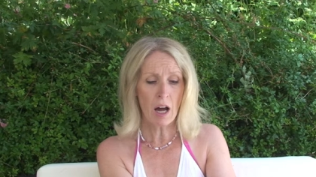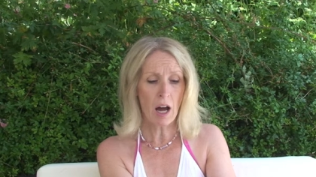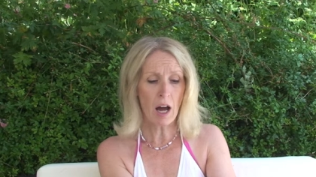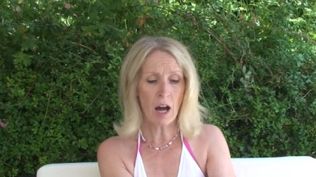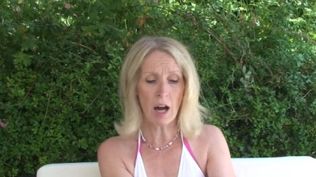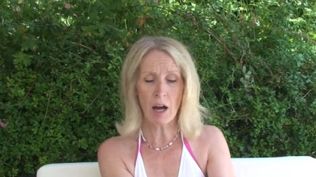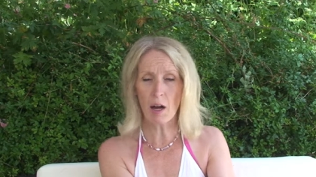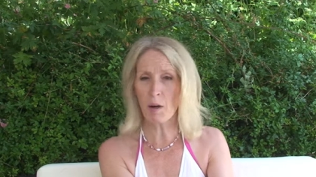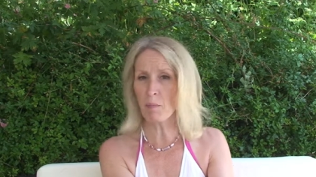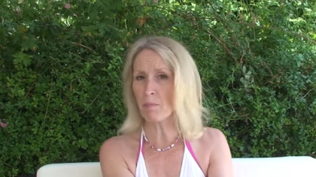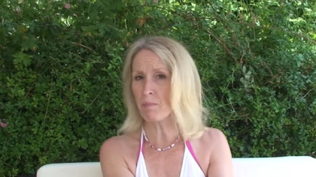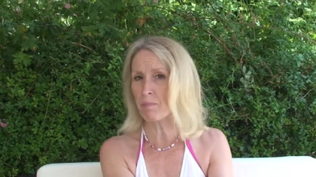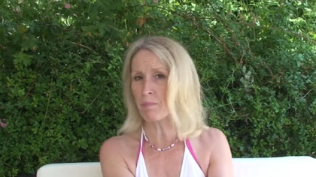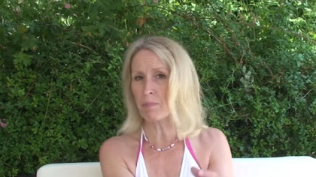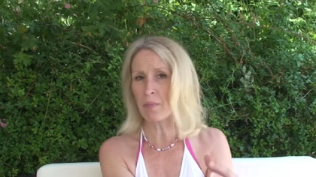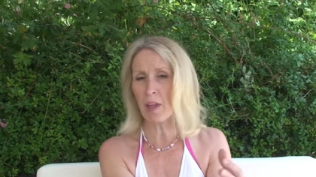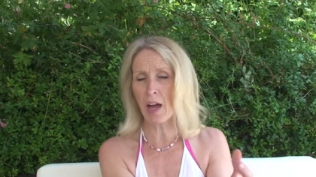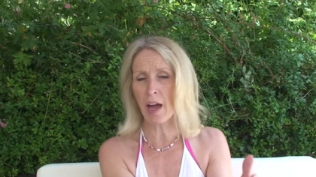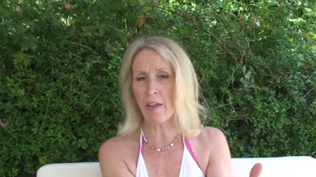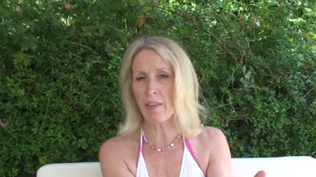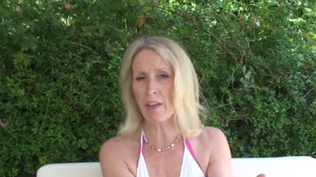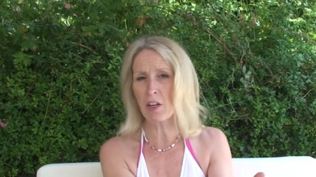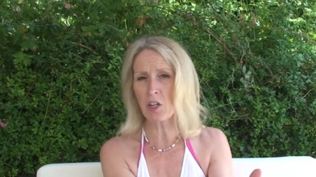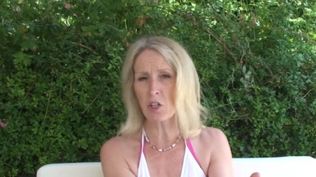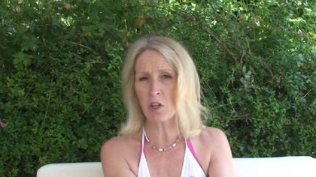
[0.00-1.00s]
and
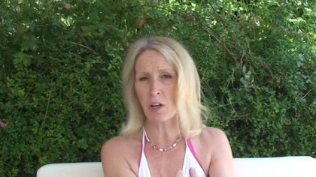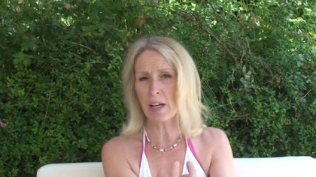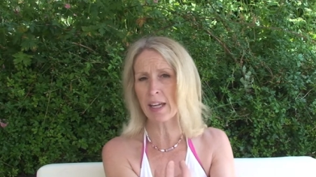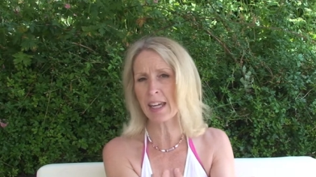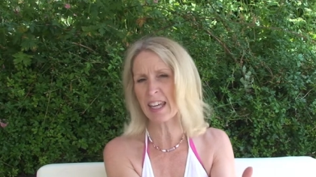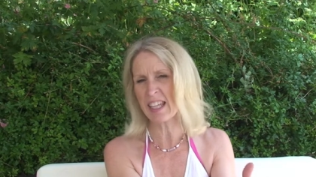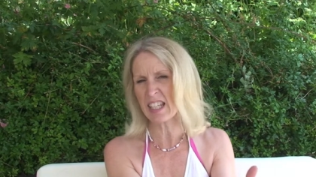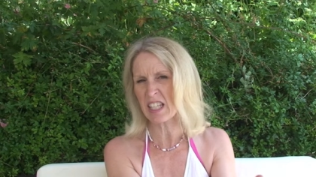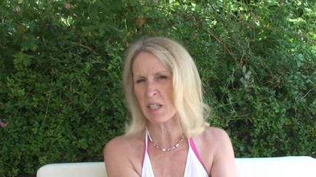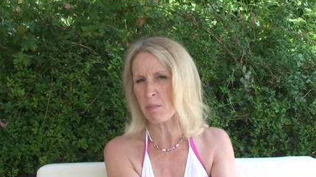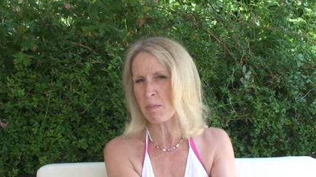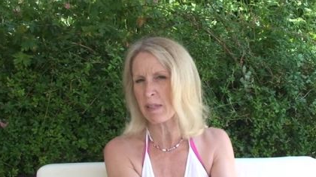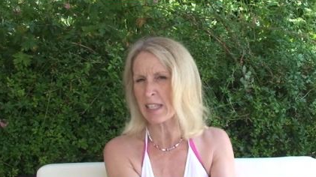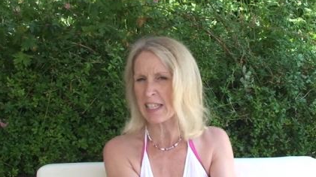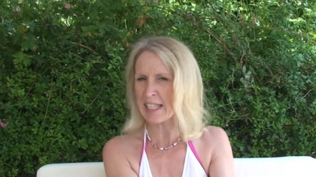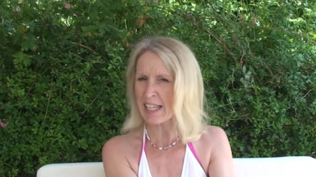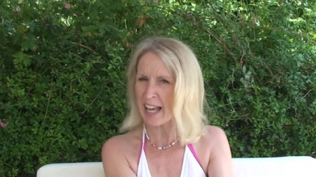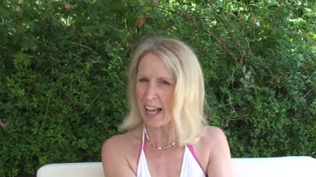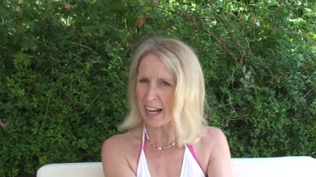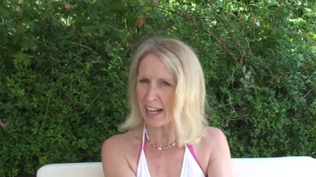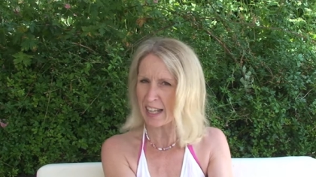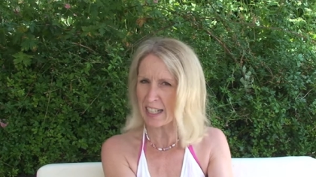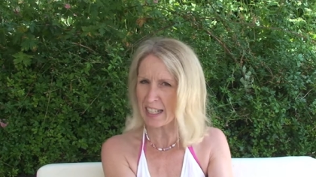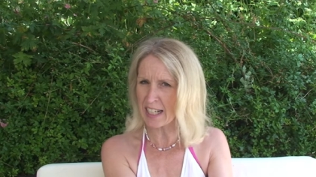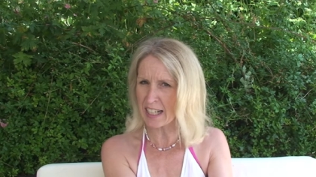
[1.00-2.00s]
then try and get some
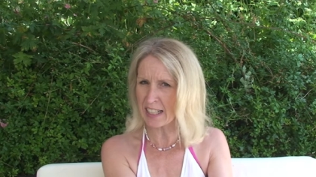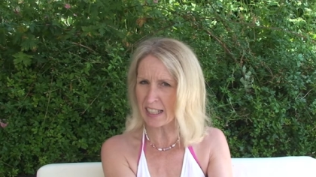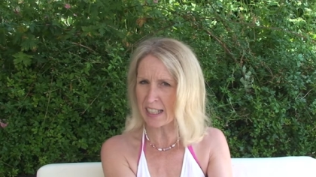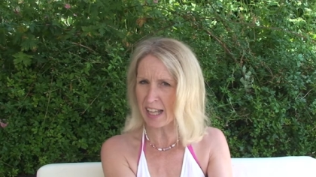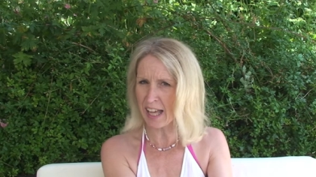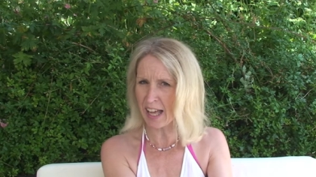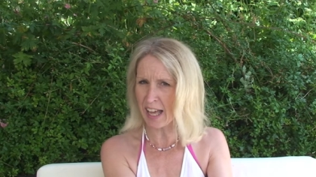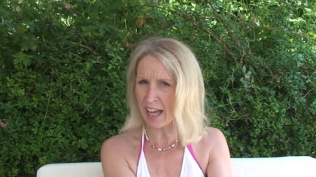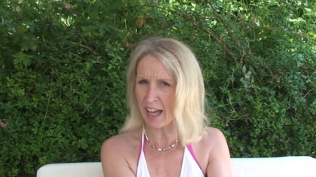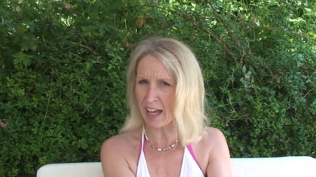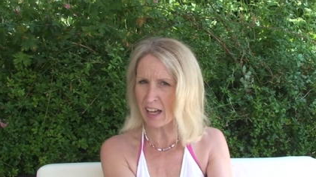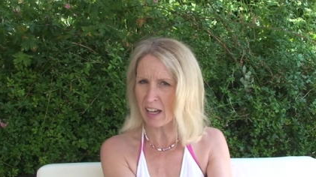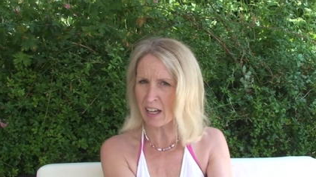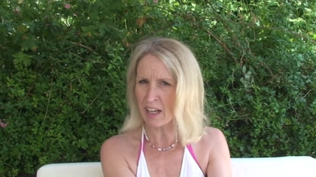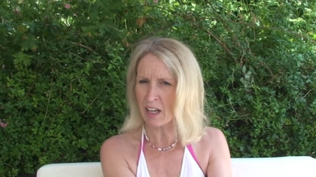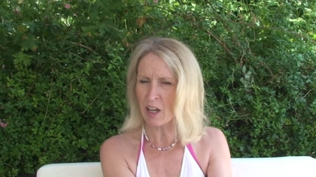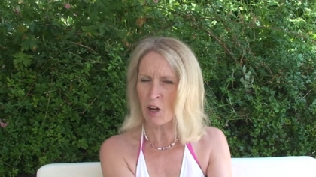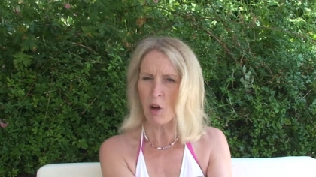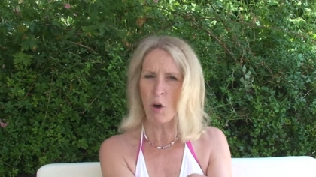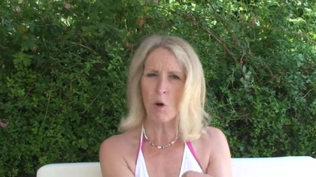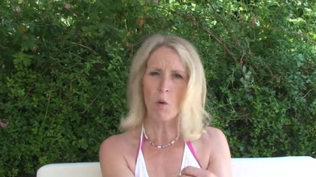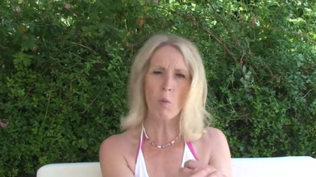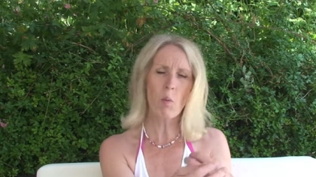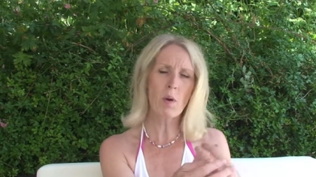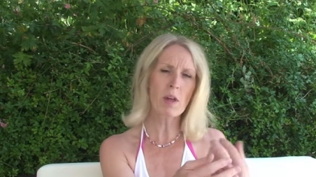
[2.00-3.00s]
salad in there
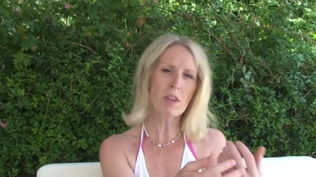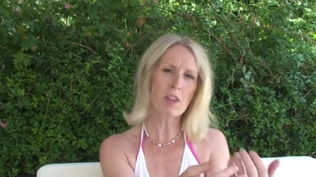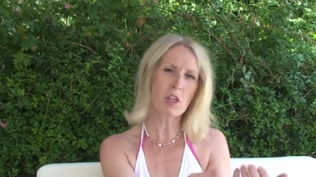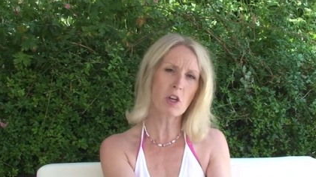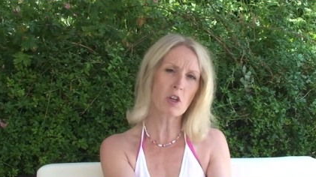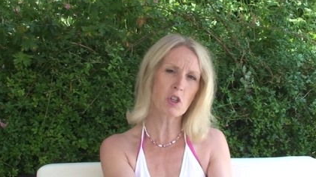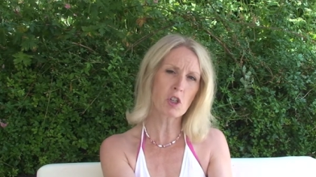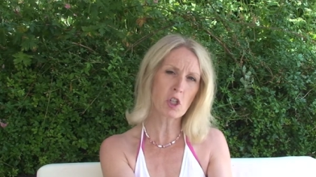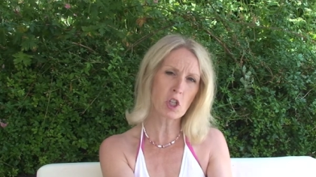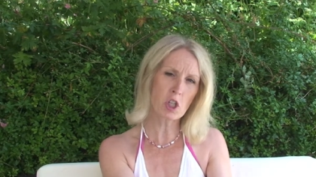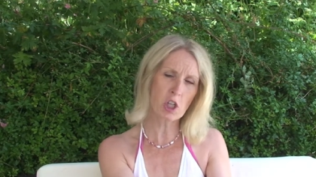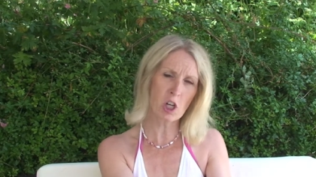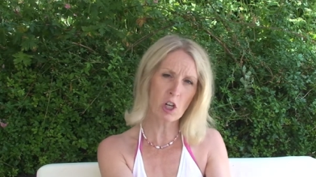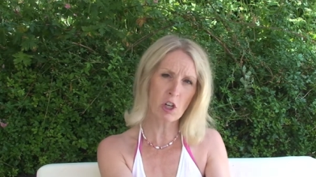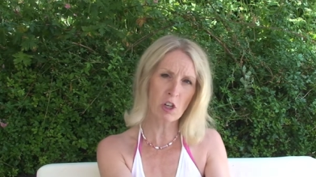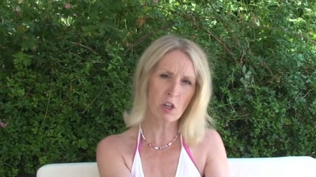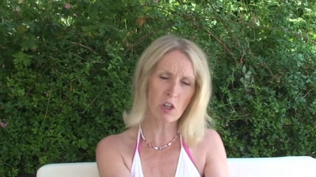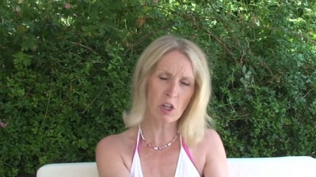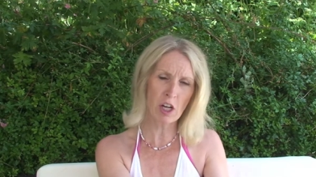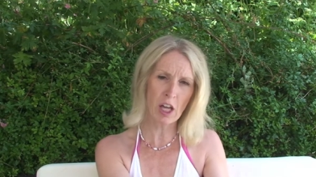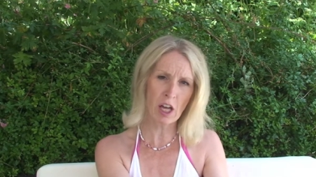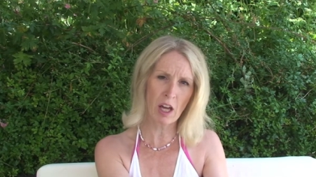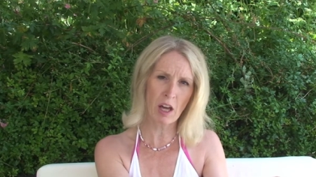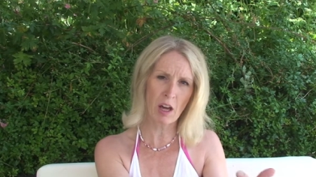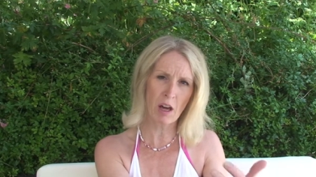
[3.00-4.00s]
with your
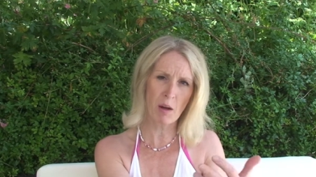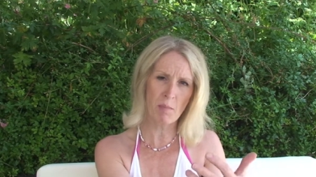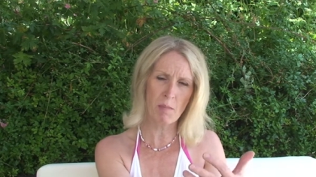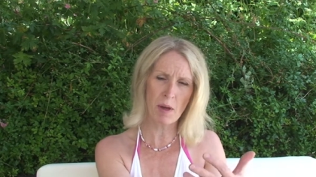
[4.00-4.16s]
tuna.